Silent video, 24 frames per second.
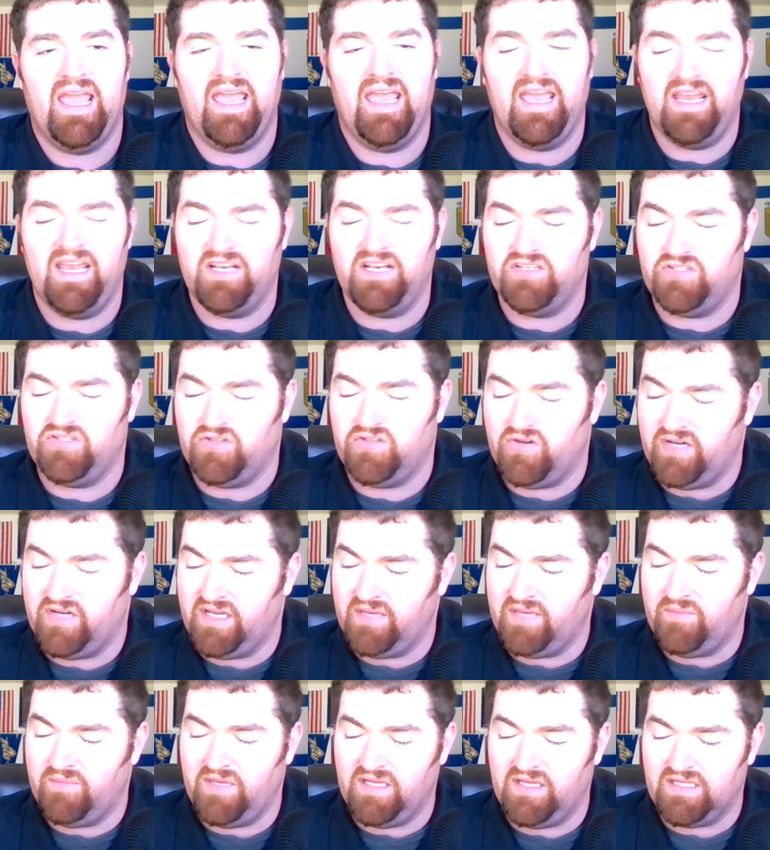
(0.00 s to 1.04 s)
And
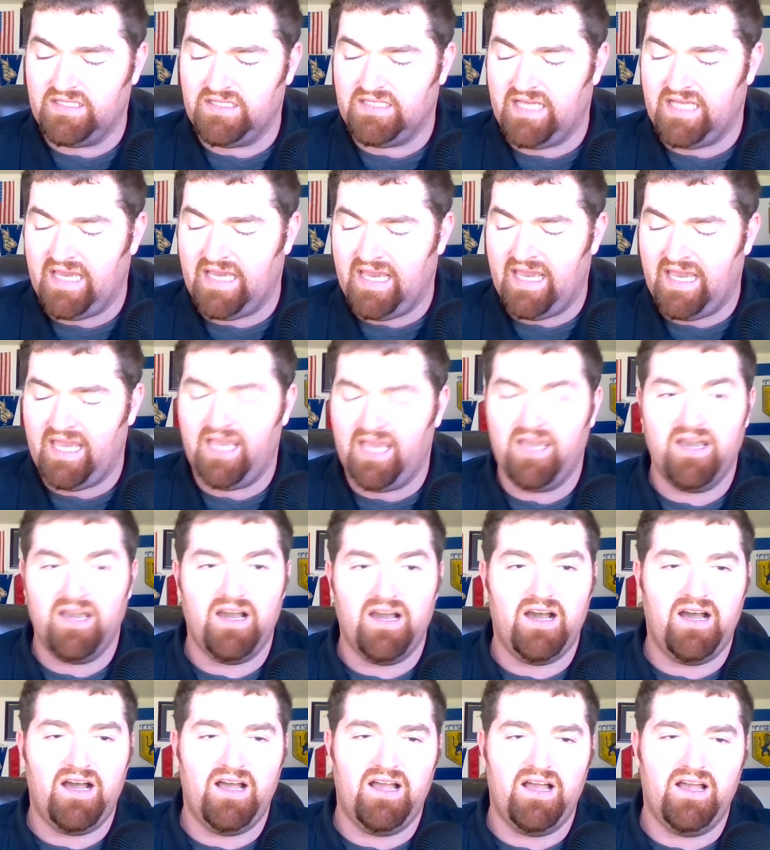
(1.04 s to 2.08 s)
joining me
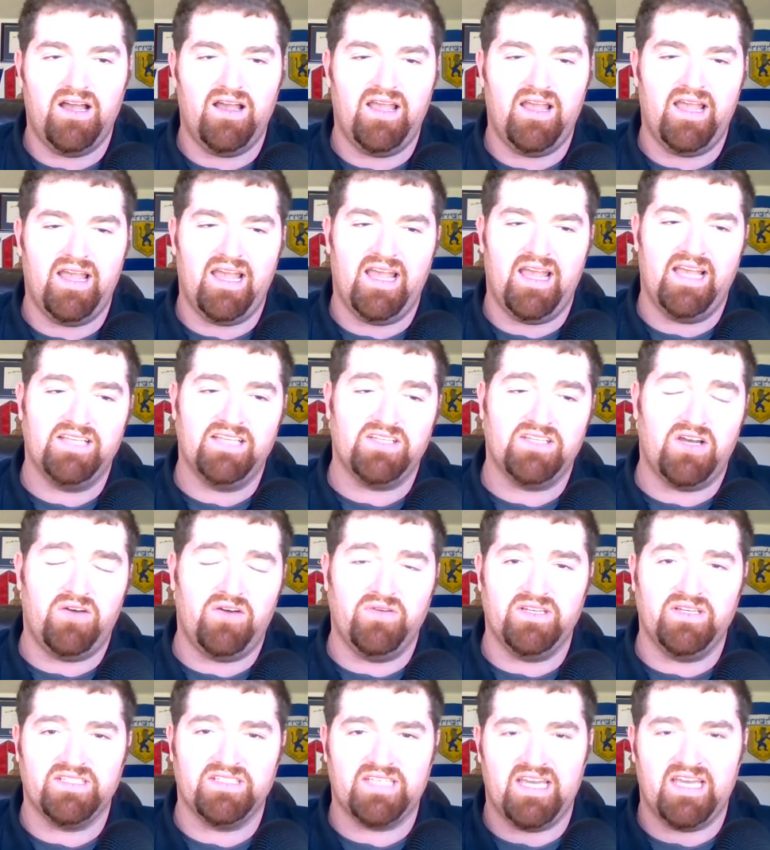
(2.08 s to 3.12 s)
today,
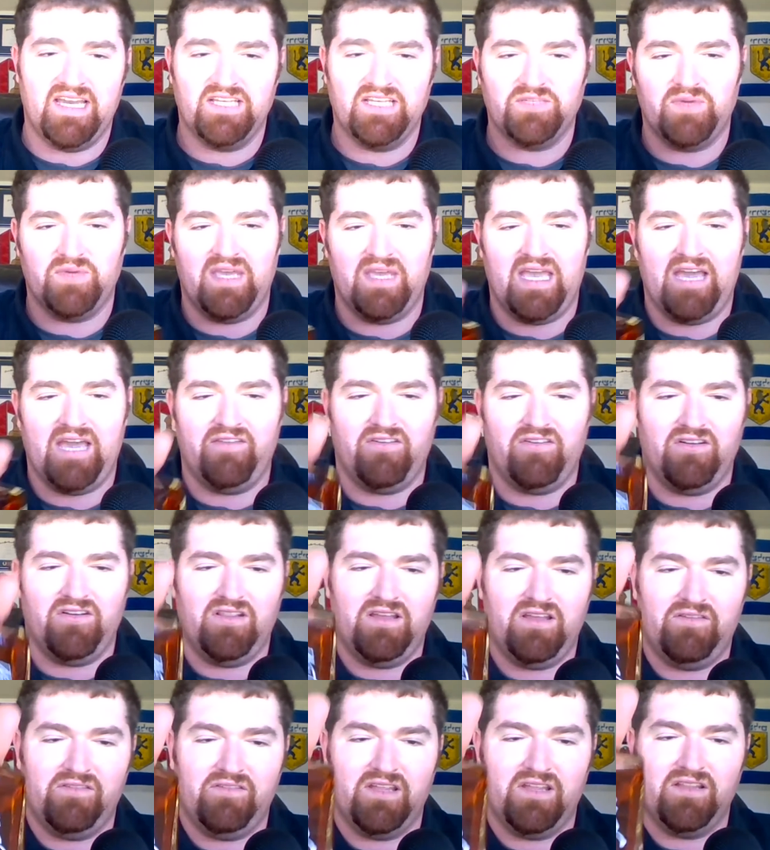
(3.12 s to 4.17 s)
as always, guys, we have
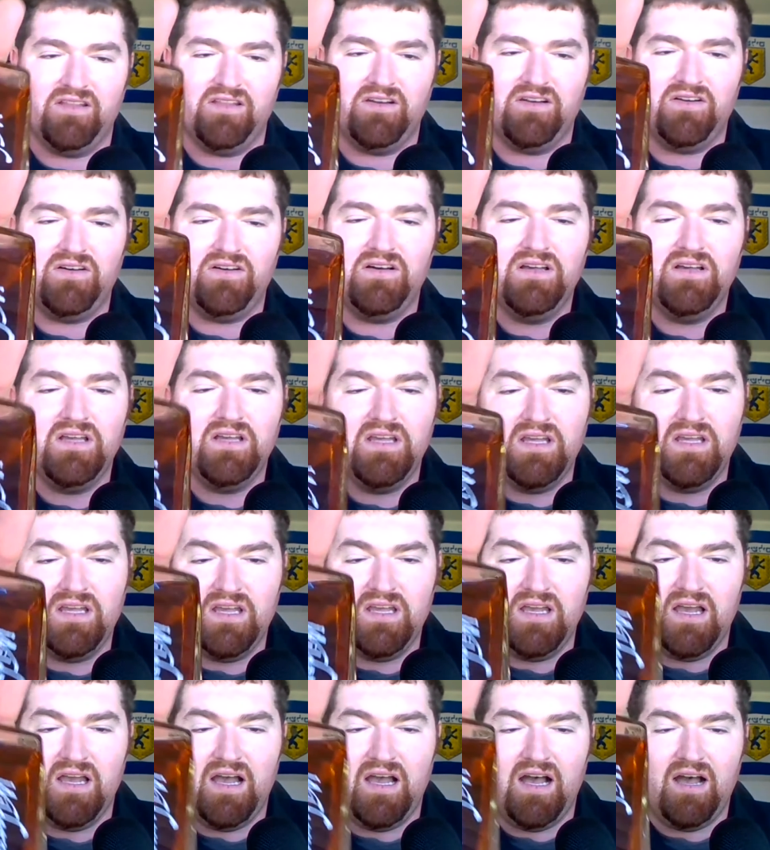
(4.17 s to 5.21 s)
our lovely little
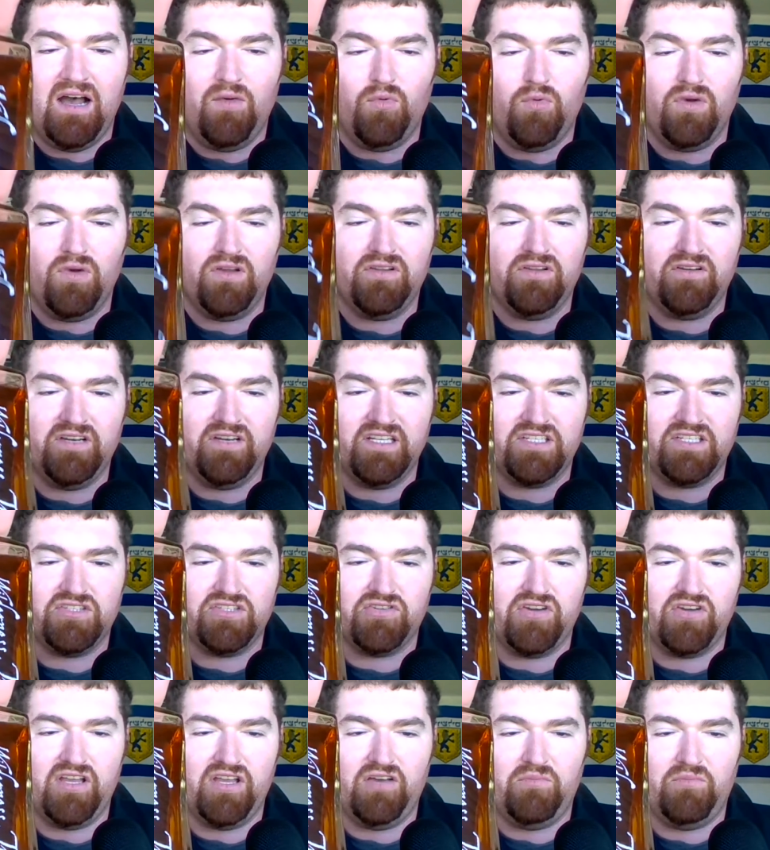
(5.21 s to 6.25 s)

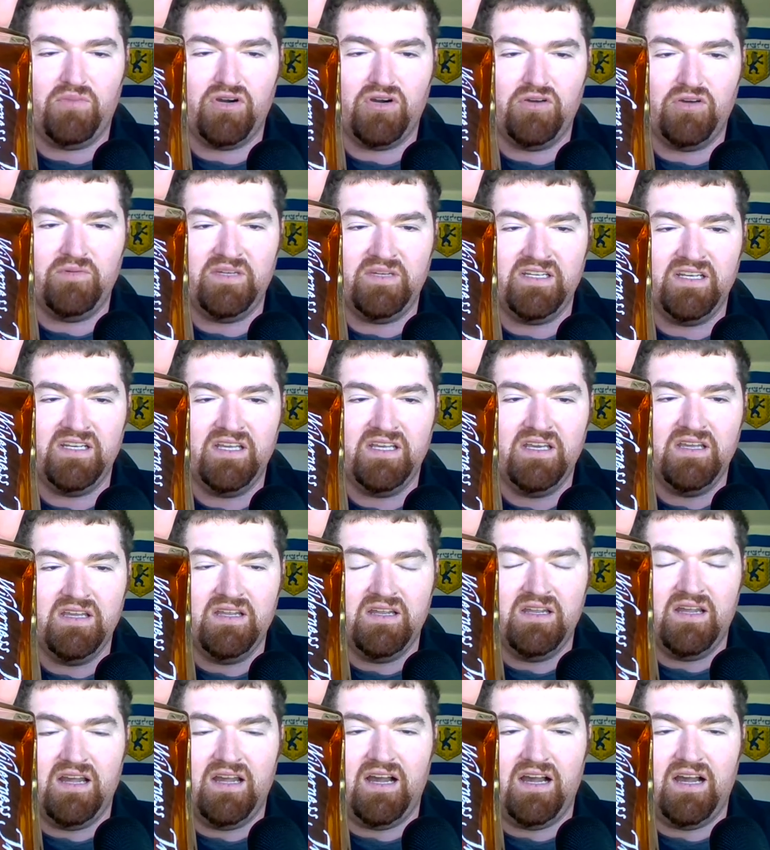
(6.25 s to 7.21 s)
Wilderness Trail bourbon.